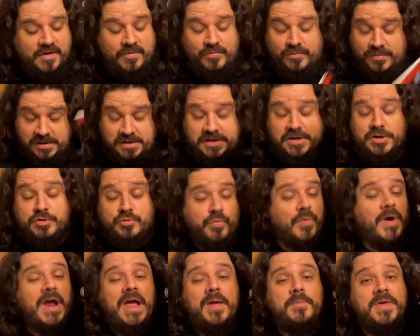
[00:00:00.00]
really
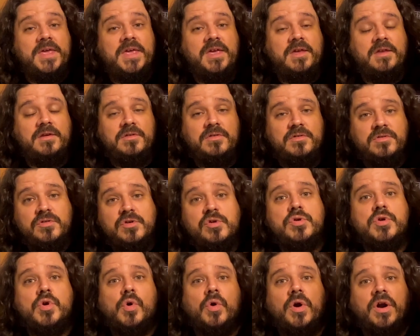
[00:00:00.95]
grimy New
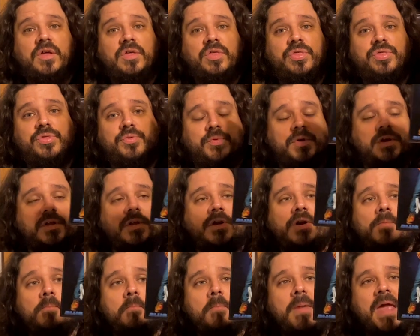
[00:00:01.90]
York
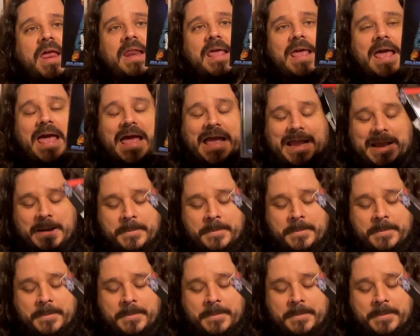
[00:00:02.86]
thriller, Maniac,